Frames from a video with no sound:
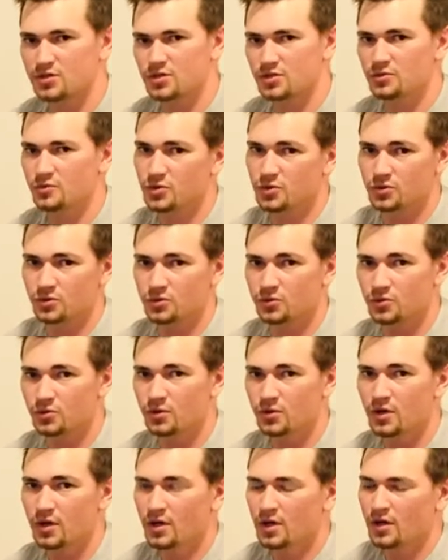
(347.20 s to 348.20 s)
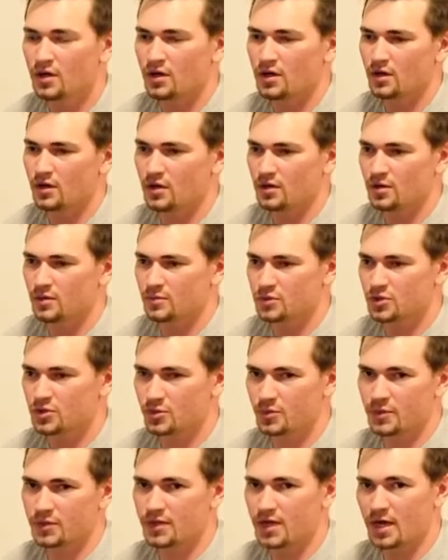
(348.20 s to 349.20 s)
you do um,
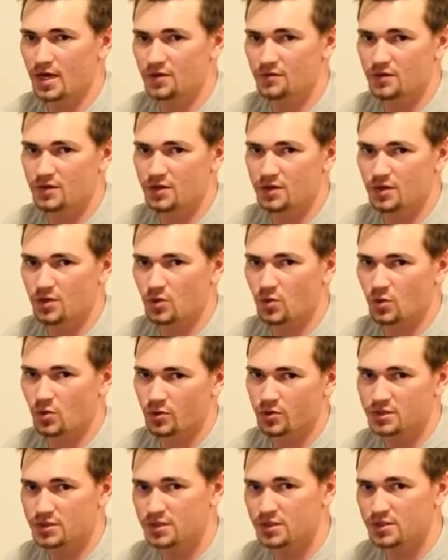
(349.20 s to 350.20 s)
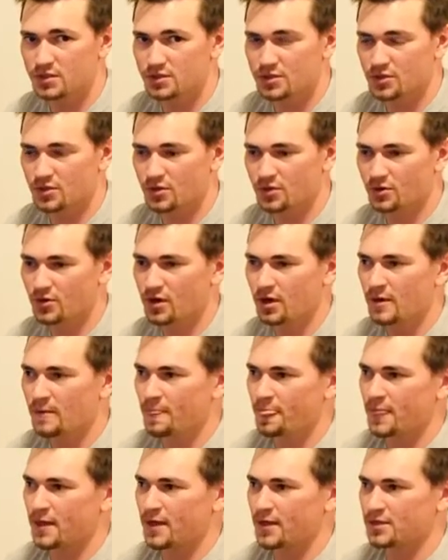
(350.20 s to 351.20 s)
scuba diving courses. So
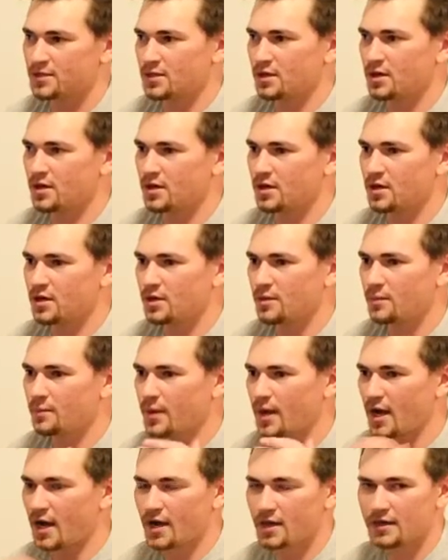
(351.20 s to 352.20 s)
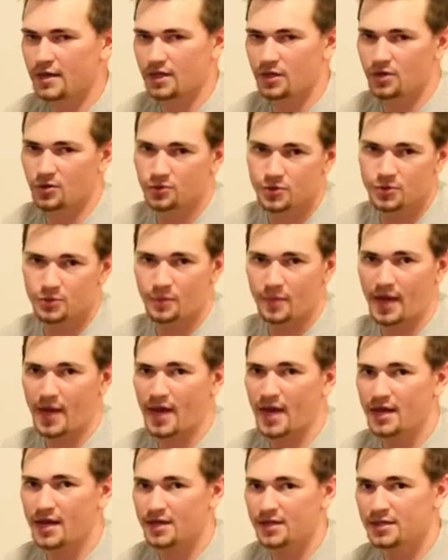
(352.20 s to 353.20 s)
it's not pat. They don't do
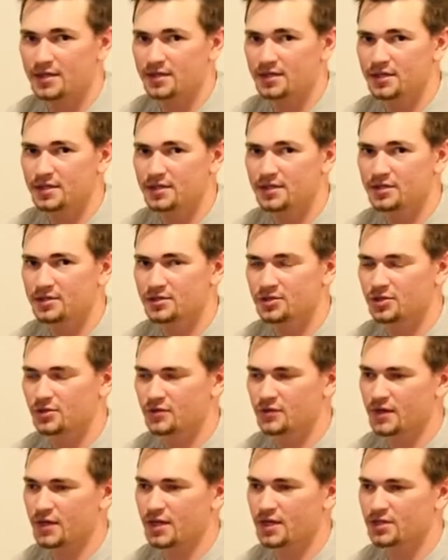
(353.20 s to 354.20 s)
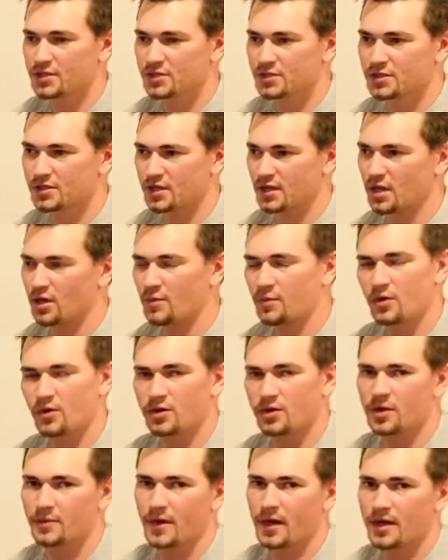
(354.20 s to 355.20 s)
PADI certification. Like I'm
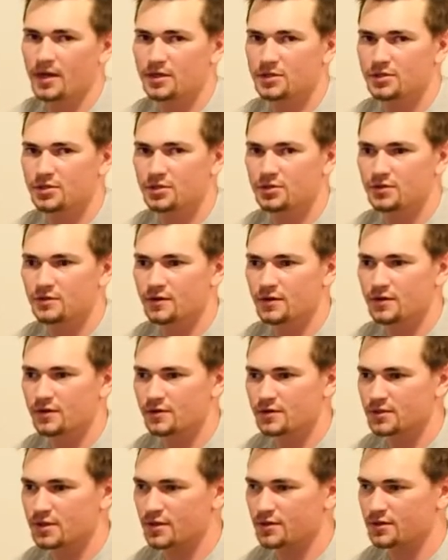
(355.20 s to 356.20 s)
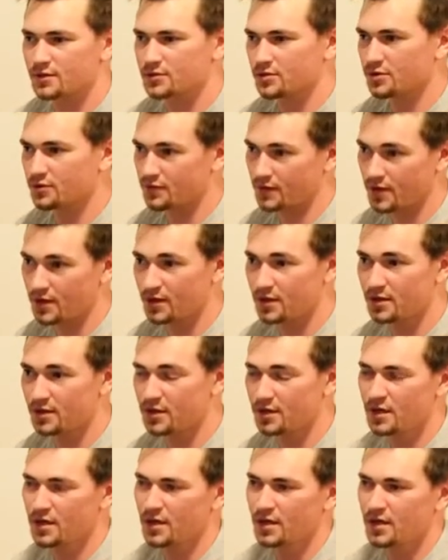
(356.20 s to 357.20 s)
already PADI certifi- certified.
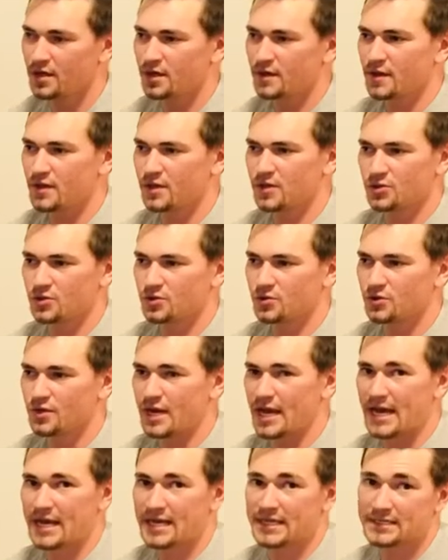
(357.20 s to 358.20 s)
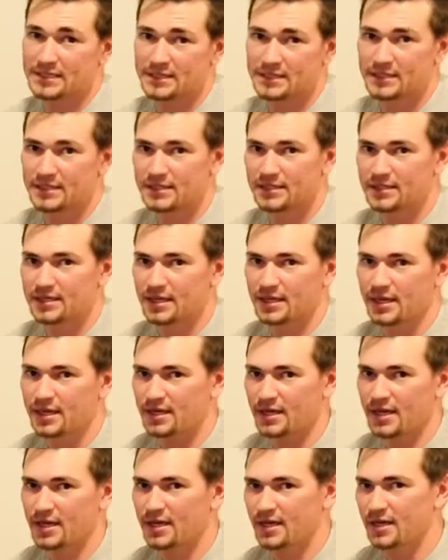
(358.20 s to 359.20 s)
They do NASE,
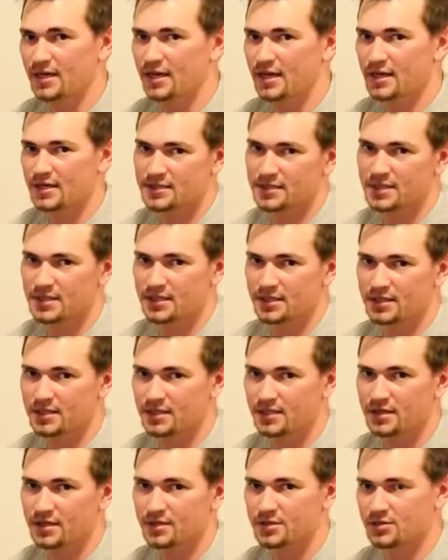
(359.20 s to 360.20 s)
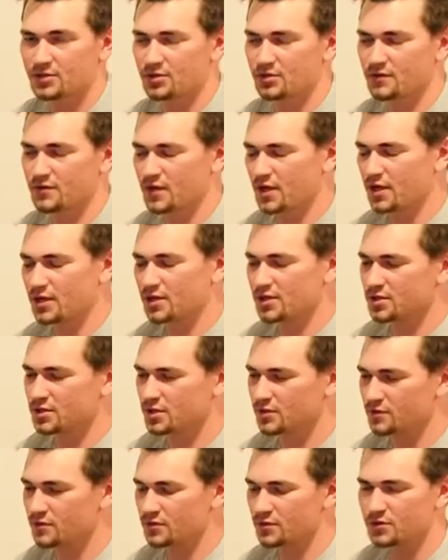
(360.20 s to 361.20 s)
N-A-S-E
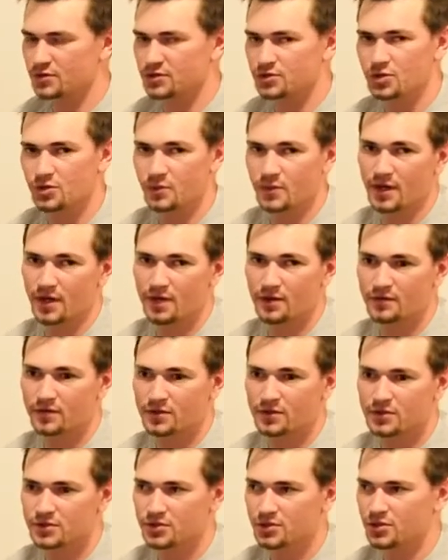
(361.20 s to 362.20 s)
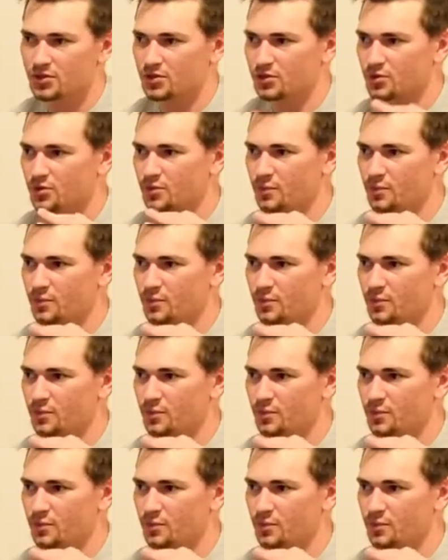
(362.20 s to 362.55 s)
certification for scuba diving. So you do